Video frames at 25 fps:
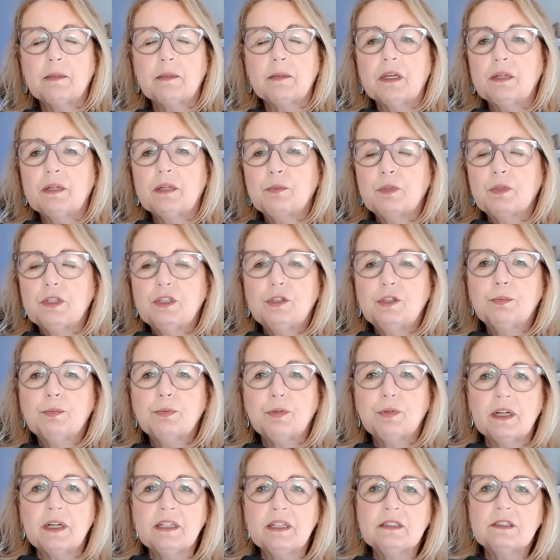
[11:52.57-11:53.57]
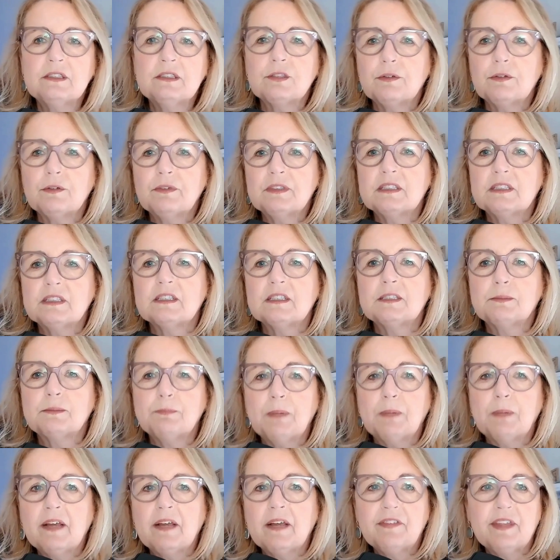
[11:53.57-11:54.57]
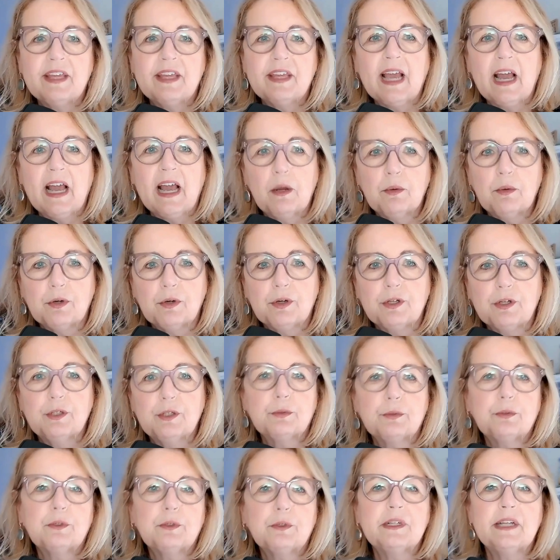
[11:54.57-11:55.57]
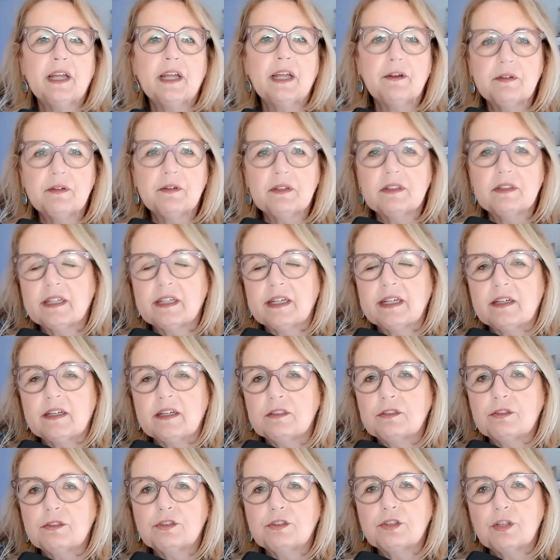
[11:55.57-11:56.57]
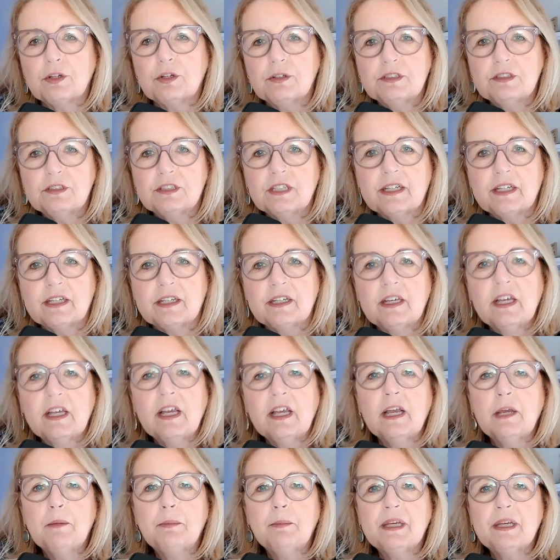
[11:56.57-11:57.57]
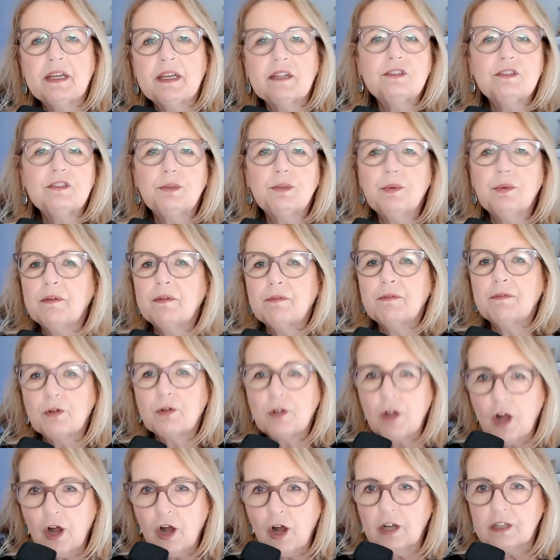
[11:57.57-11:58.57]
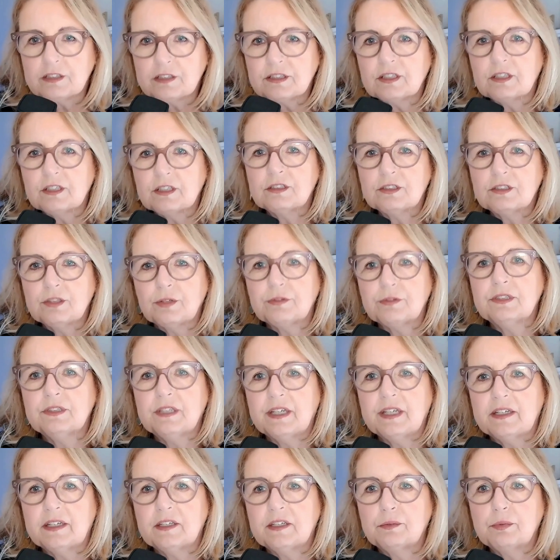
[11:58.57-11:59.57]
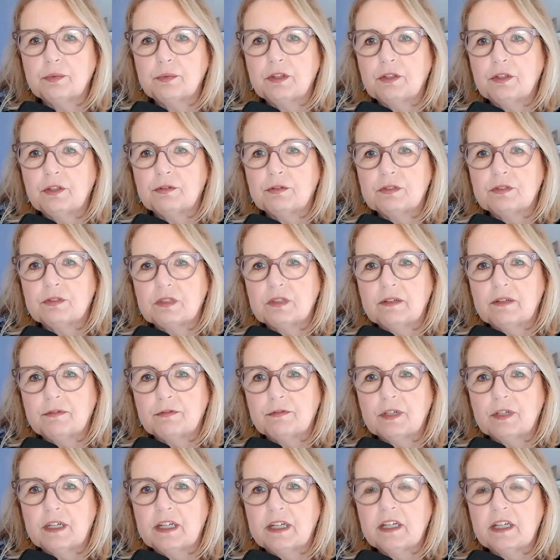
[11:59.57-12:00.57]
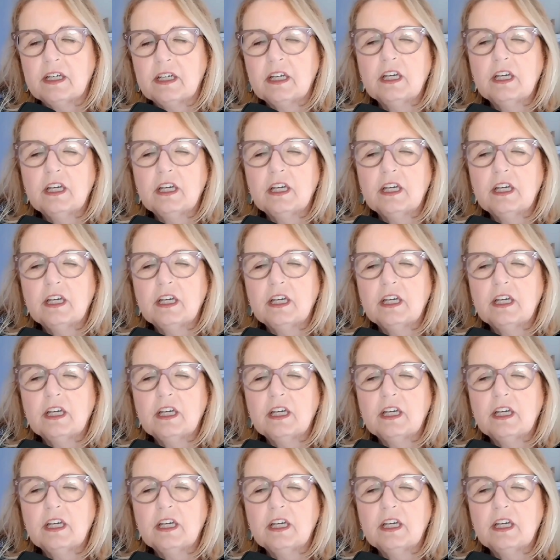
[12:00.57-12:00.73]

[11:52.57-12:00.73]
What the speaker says: And when you price services by the hour, you're inherently undercharging because you have costs associated with your delivery.